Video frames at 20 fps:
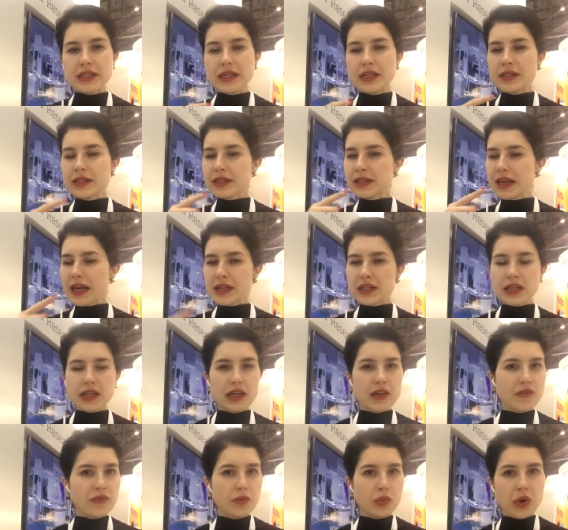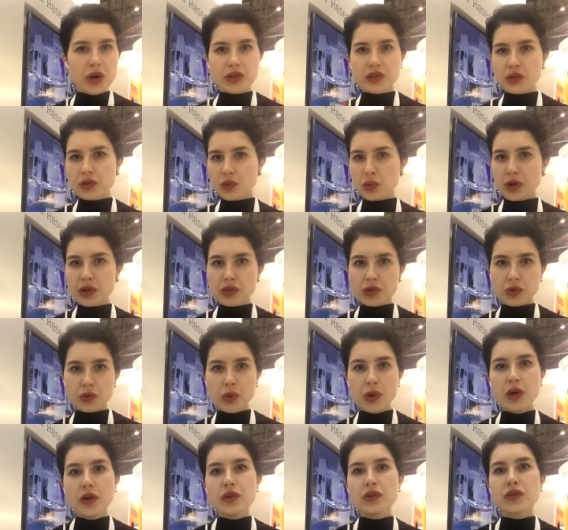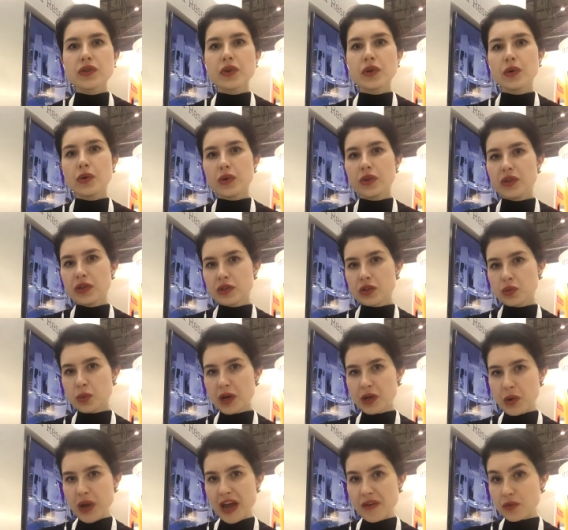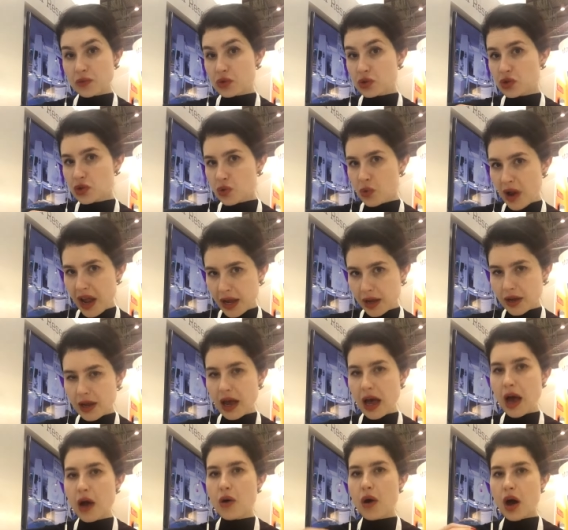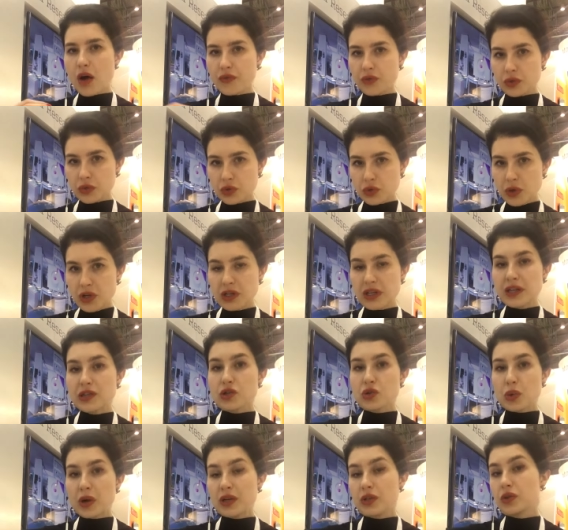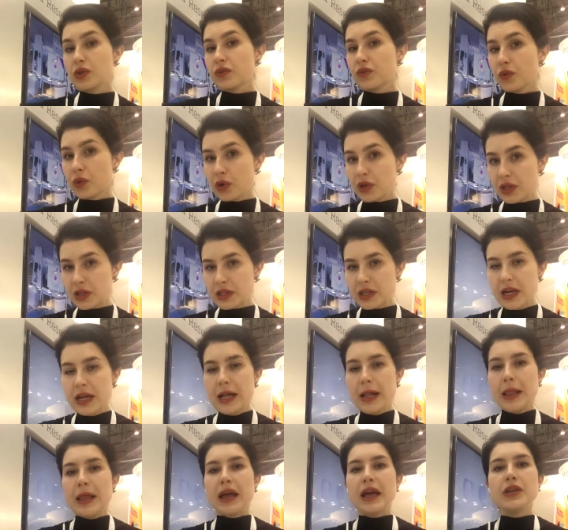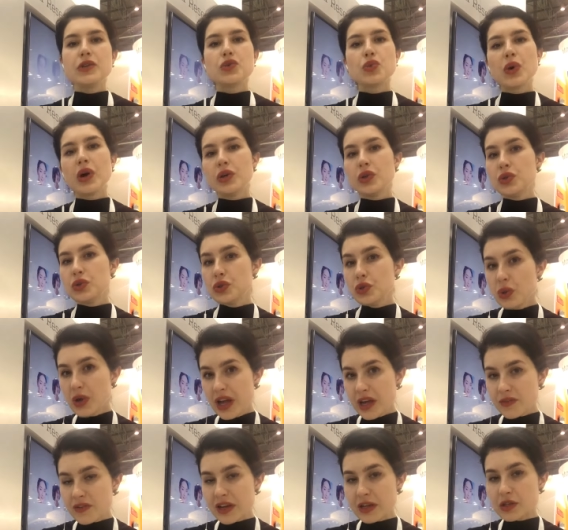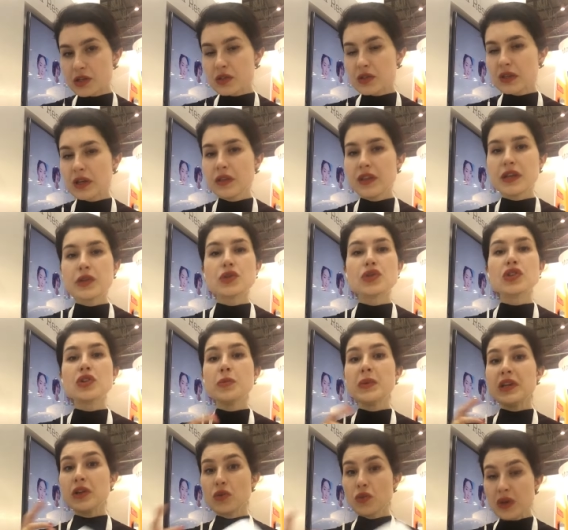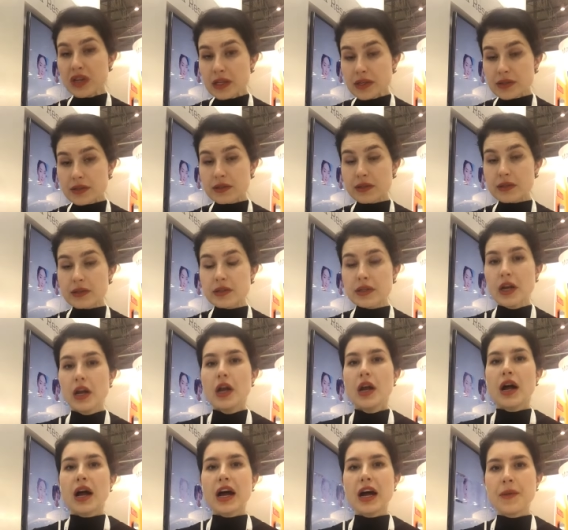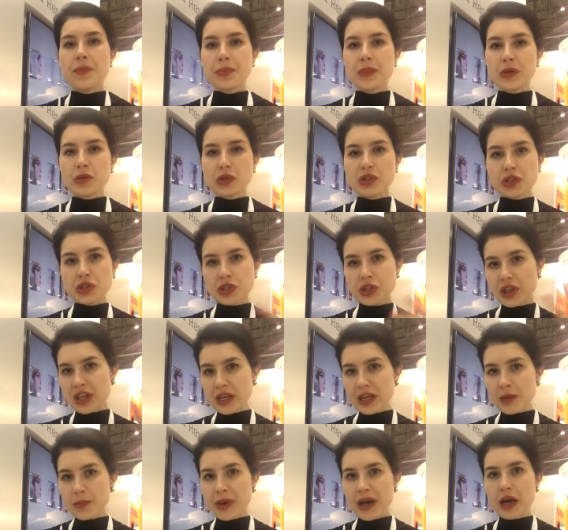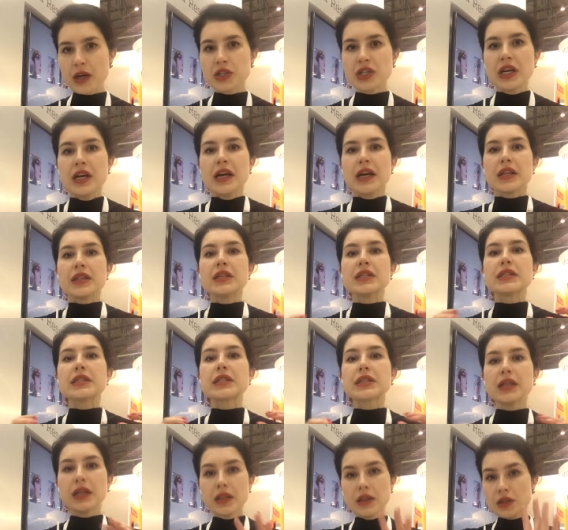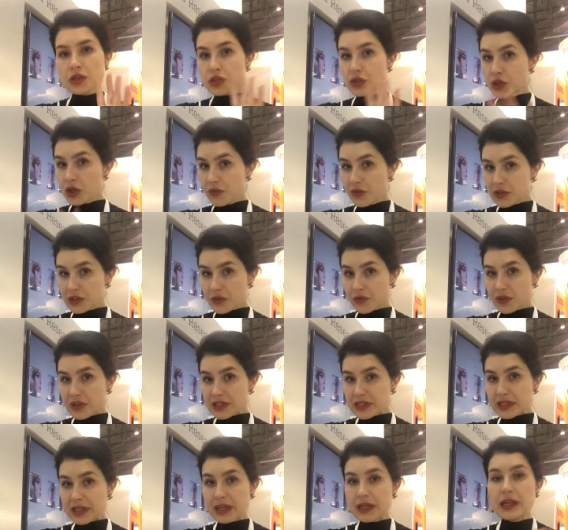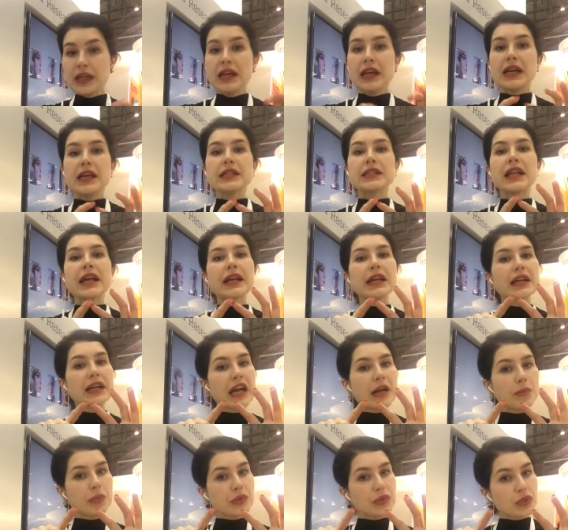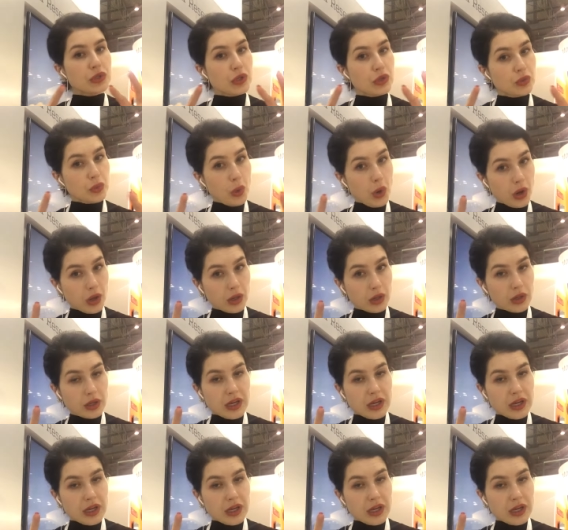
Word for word: it's getting even worse and worse and worse. So this is why you have to track how often you do it and try to avoid it. And while you do have itchy skin, there's so many reasons. Um, just think about the skin, the surface of your skin is like a cobblestone wall.